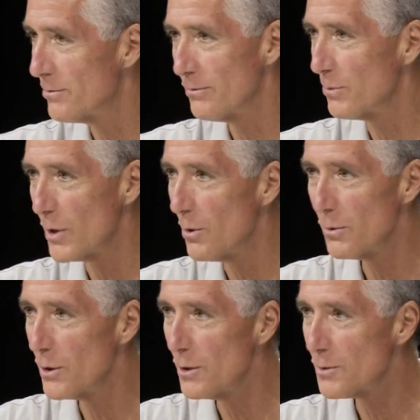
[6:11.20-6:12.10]
we
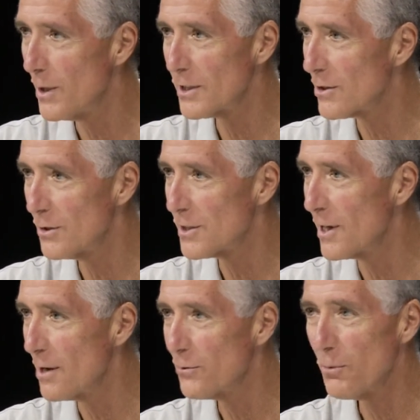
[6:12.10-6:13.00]
always watch Thursday
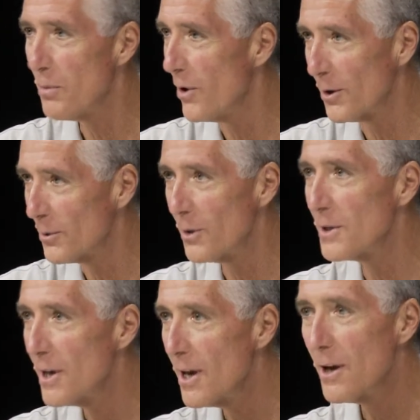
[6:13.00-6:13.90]
Night Football, or
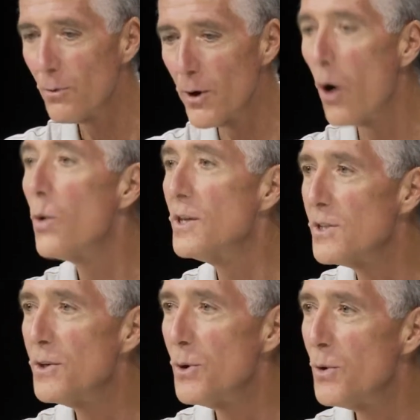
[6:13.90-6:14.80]
we always
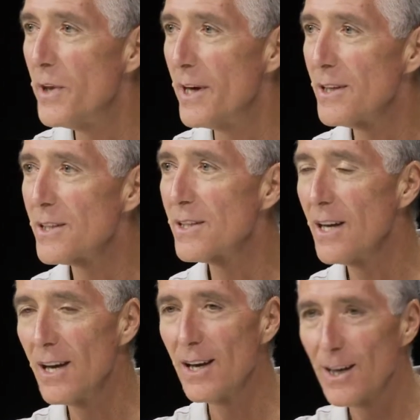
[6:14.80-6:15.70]
do this,
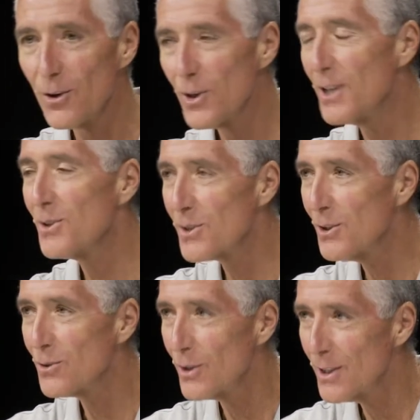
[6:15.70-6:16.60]
and create those
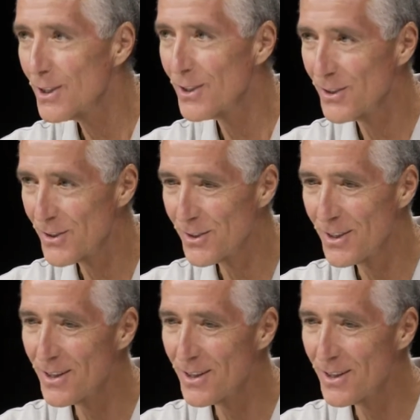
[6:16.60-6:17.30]
little traditions.